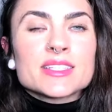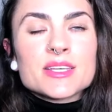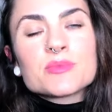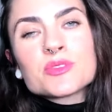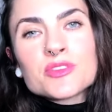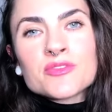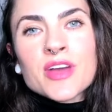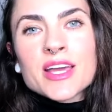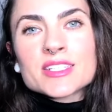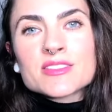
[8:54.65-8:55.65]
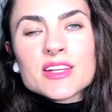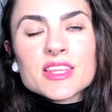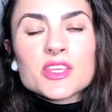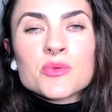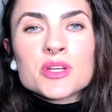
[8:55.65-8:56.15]
tips or advice or
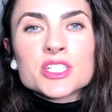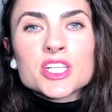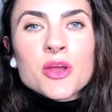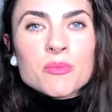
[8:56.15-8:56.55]
anything you want to share,